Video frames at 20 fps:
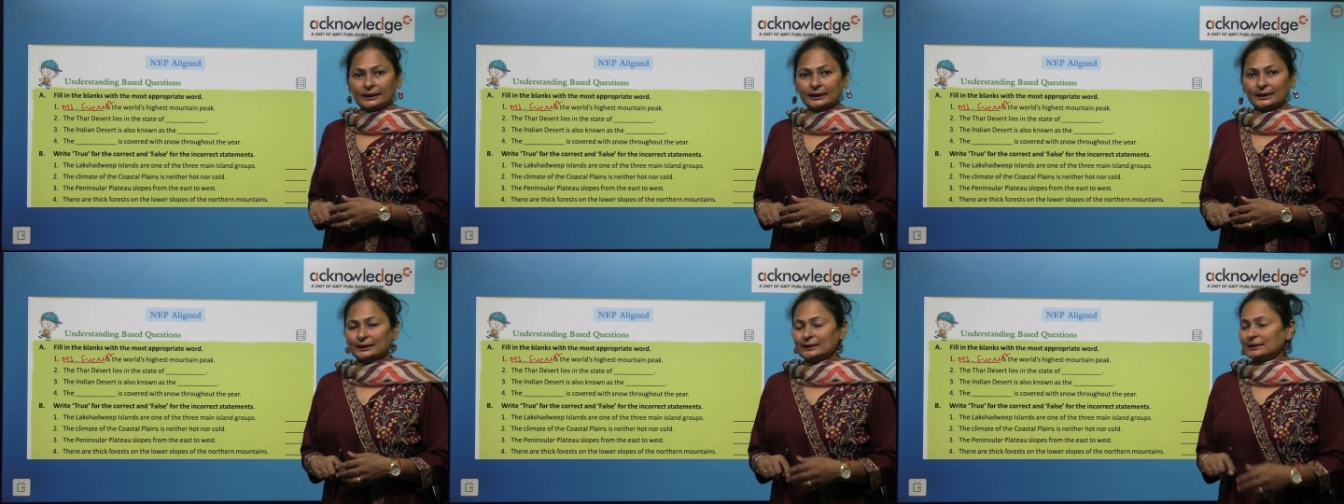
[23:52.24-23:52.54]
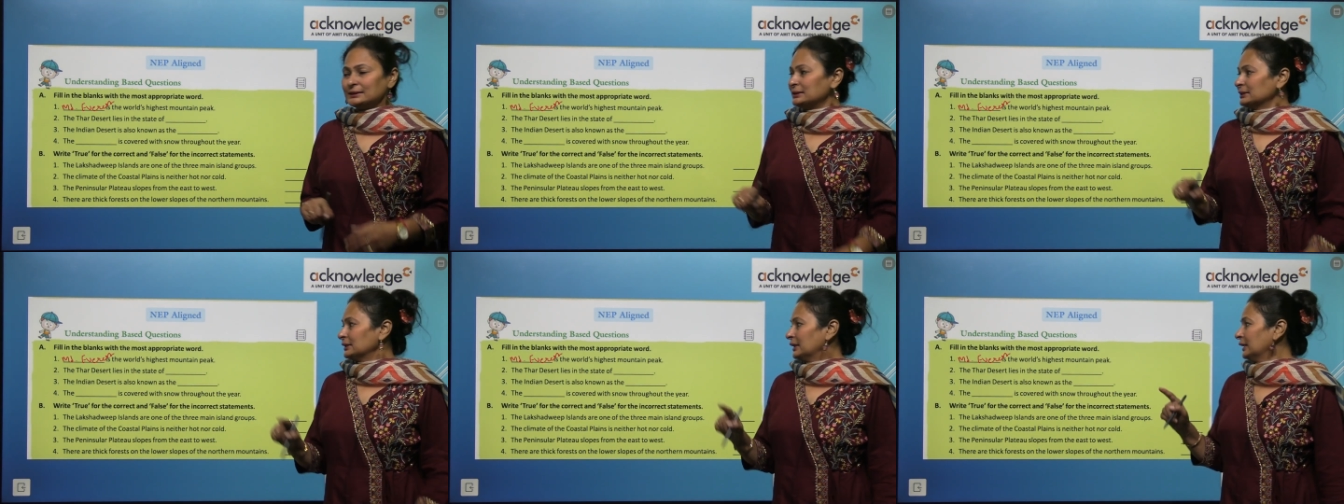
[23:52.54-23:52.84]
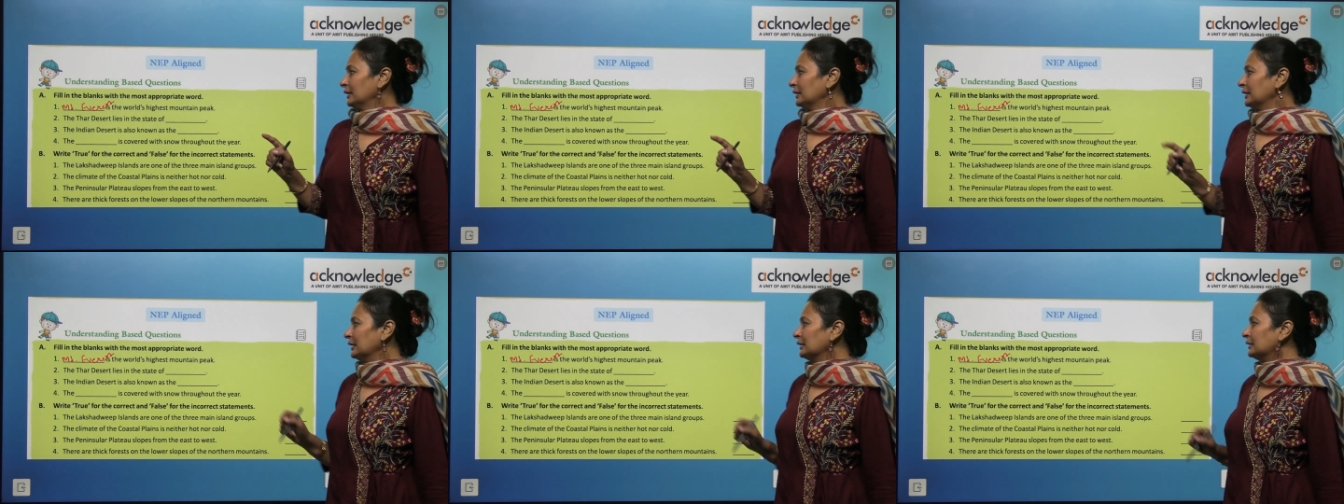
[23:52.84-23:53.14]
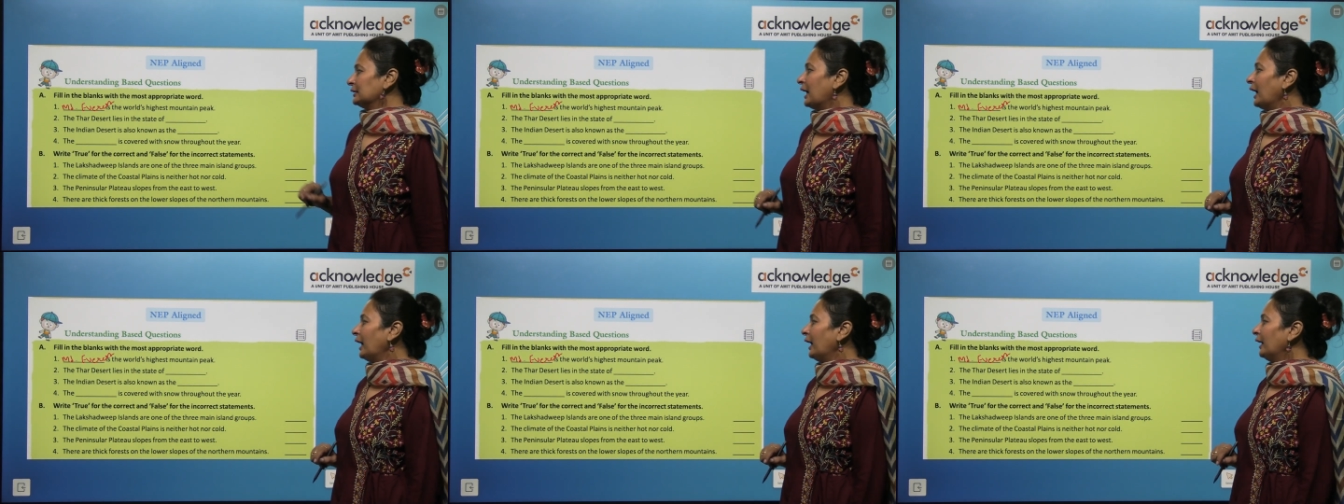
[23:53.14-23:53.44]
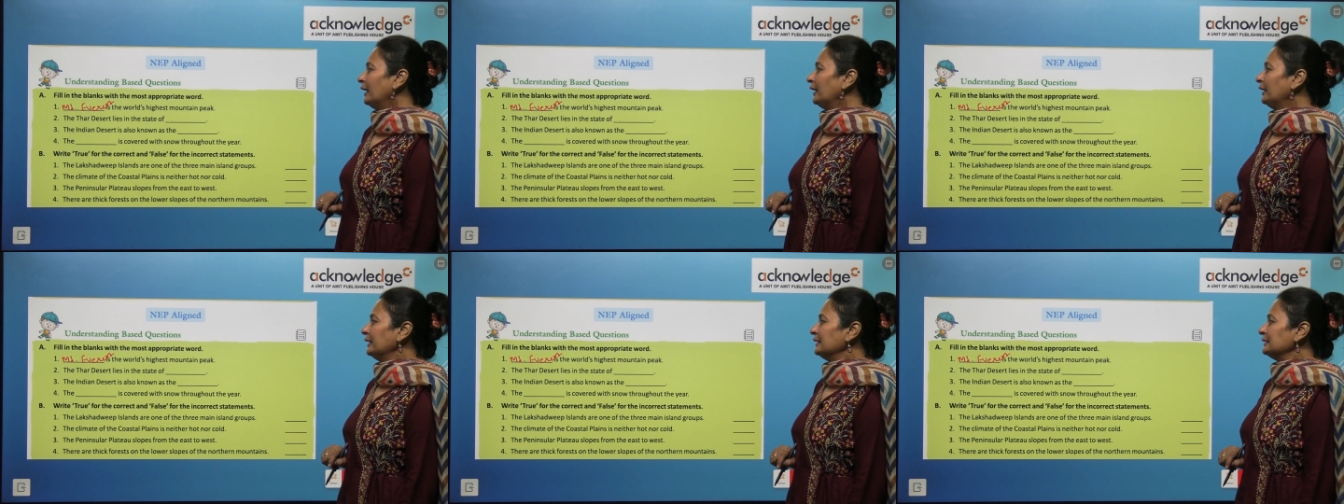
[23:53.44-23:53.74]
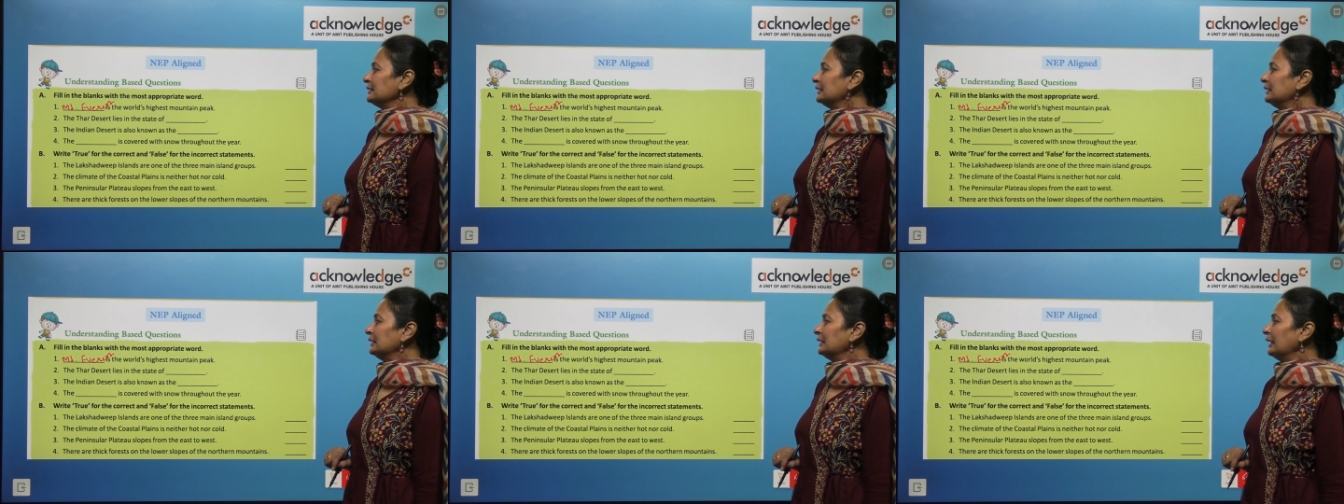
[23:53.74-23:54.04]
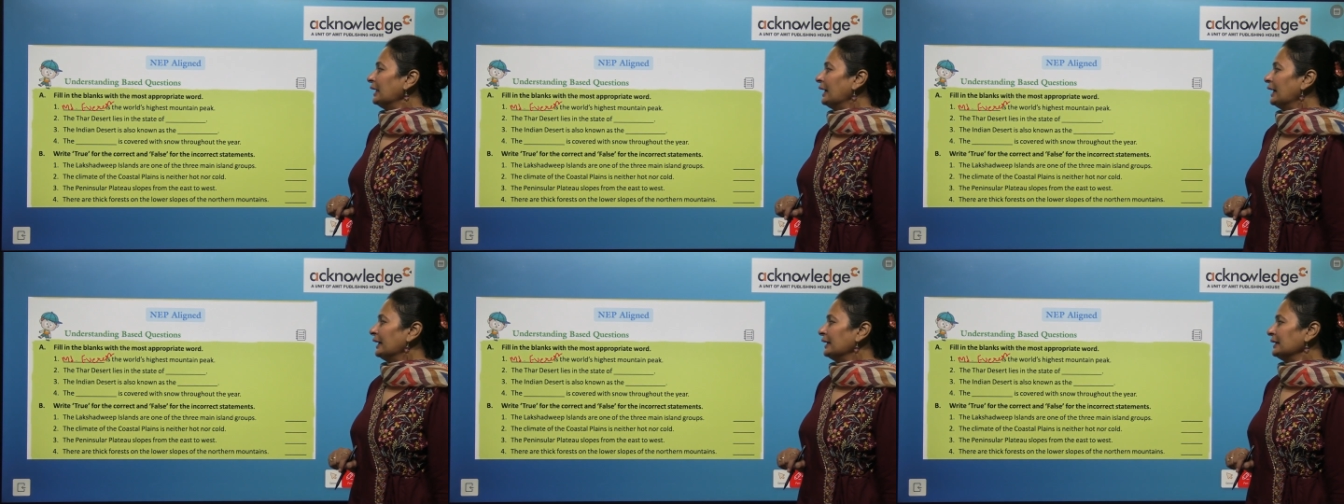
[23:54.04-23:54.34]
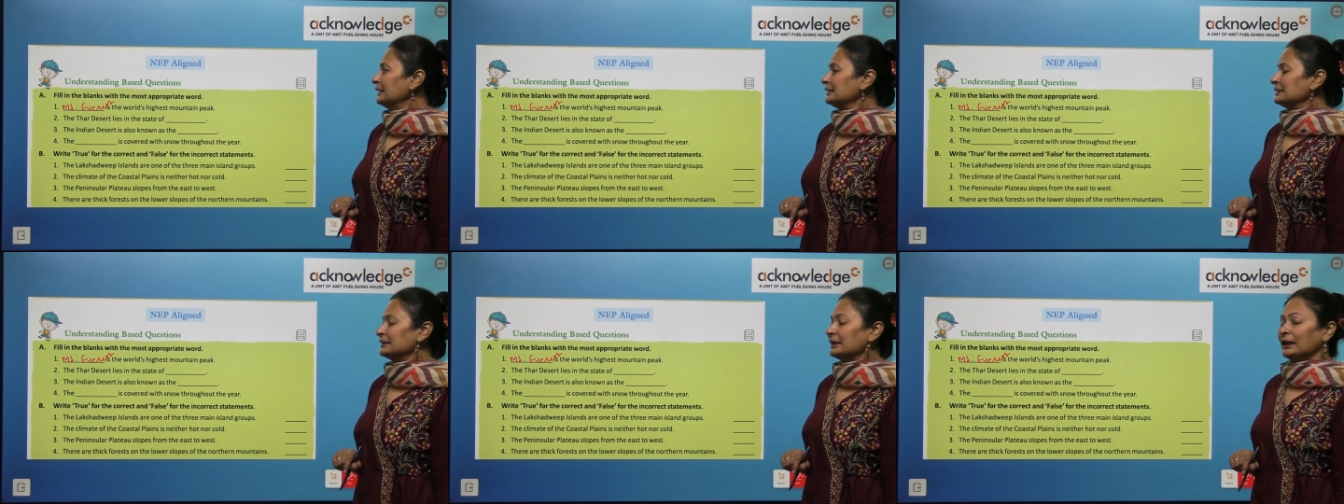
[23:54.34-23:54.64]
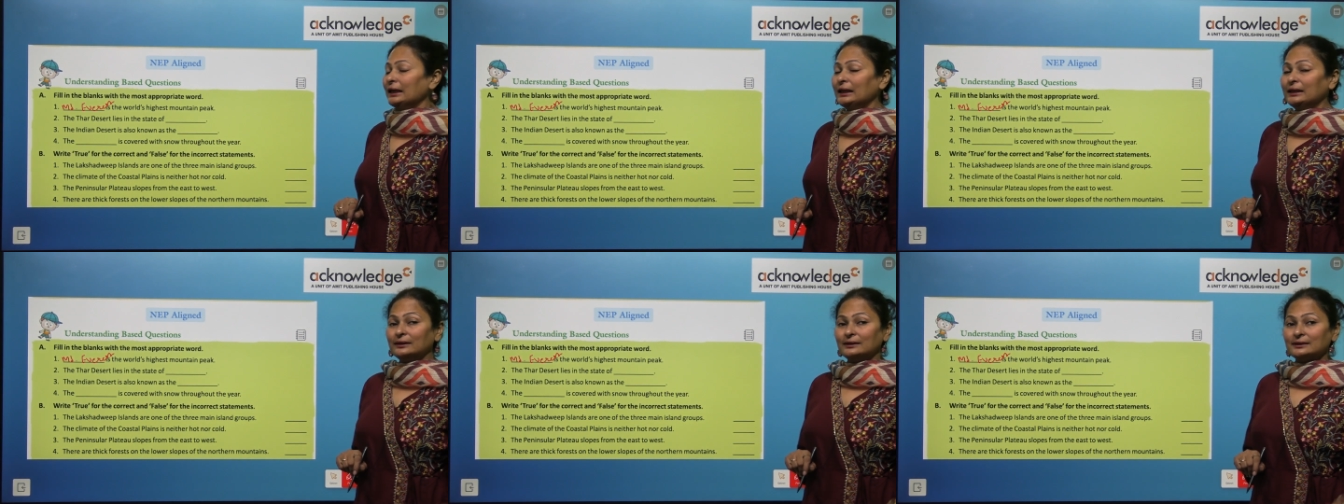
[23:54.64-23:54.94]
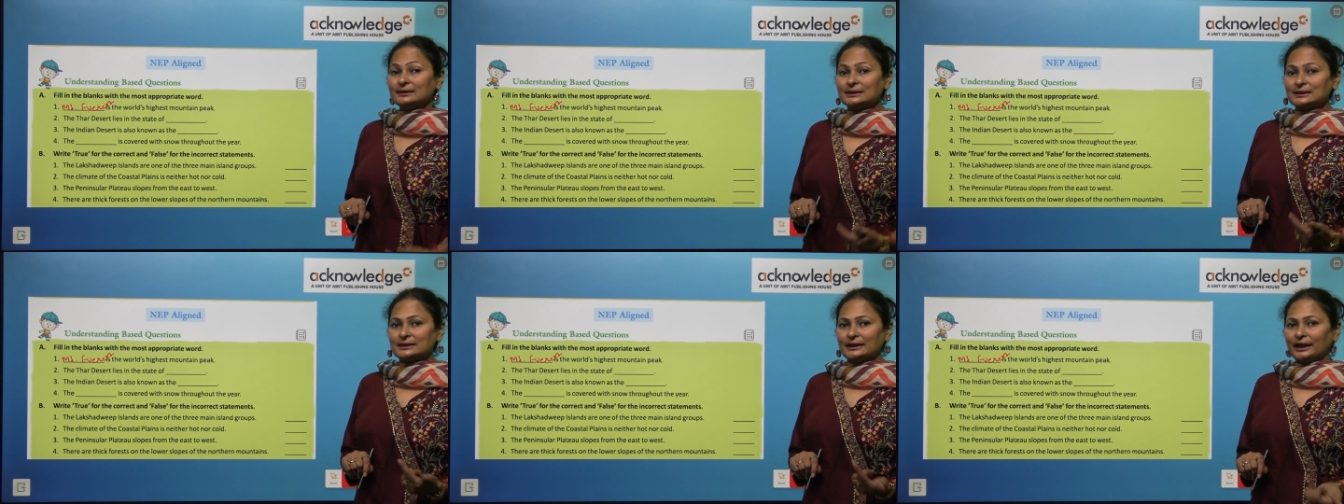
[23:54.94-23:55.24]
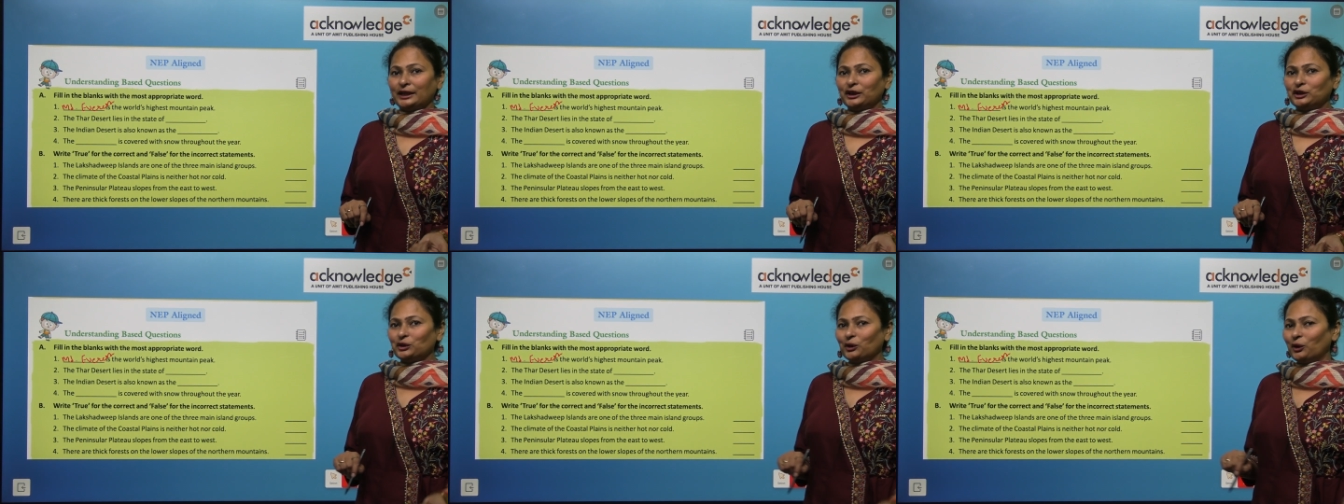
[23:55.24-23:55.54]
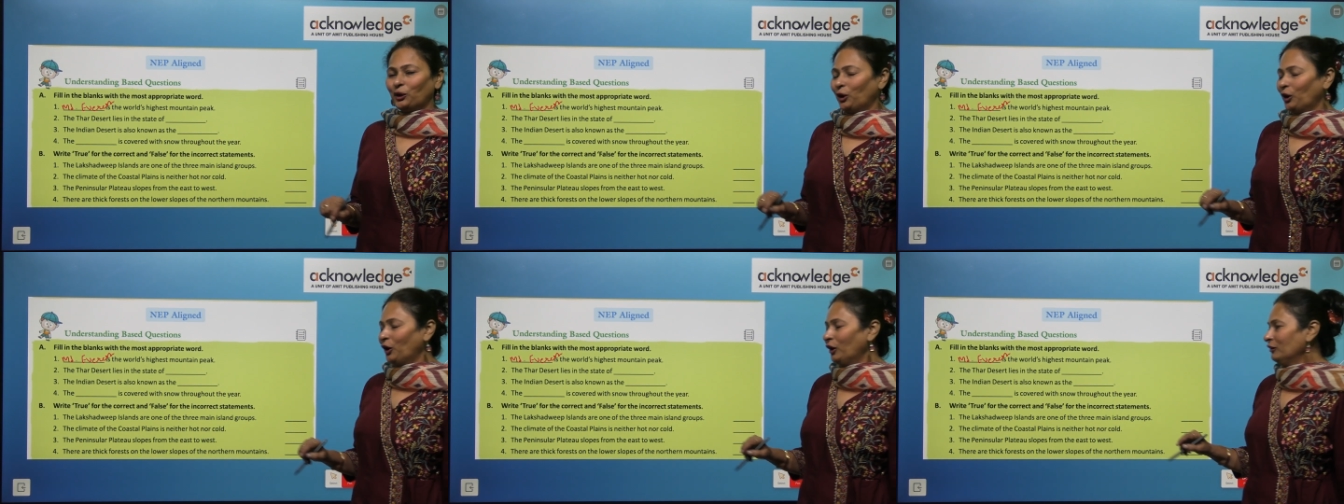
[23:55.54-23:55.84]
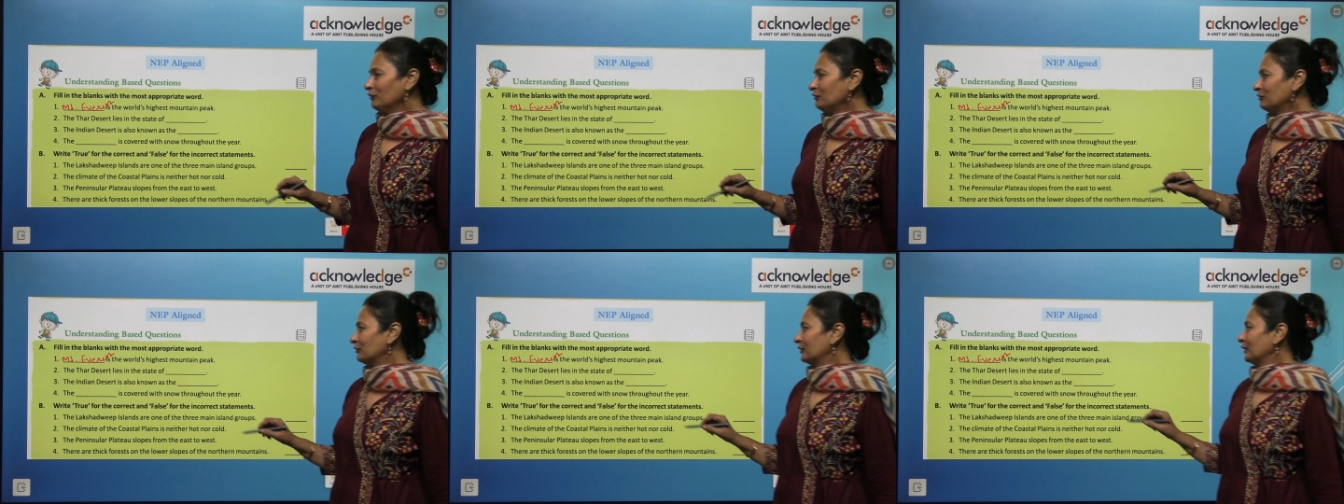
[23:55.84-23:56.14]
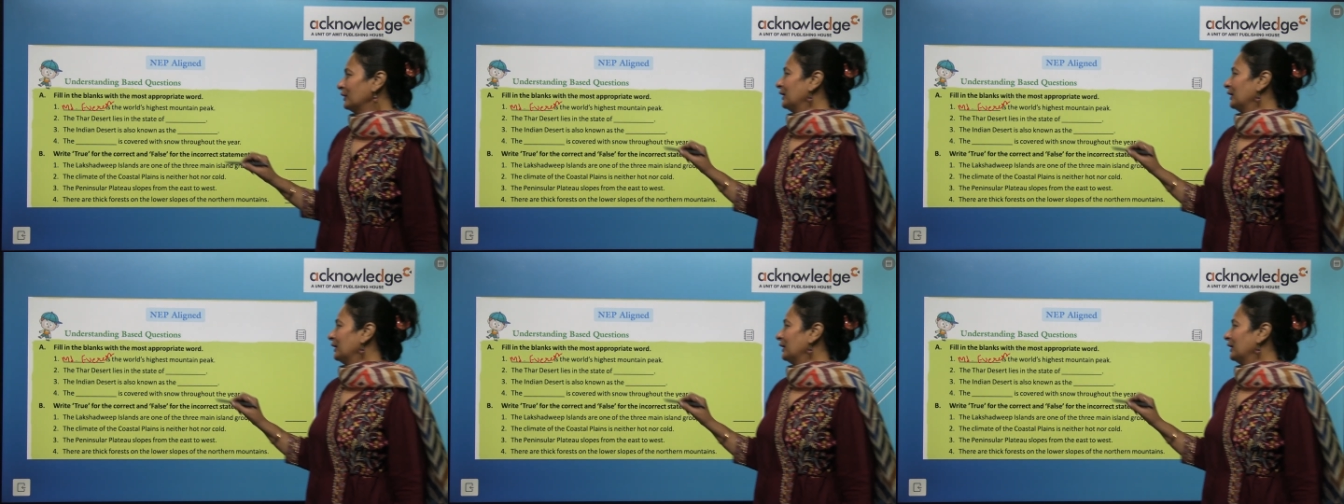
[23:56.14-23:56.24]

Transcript: is the Thar Desert lies in the state of,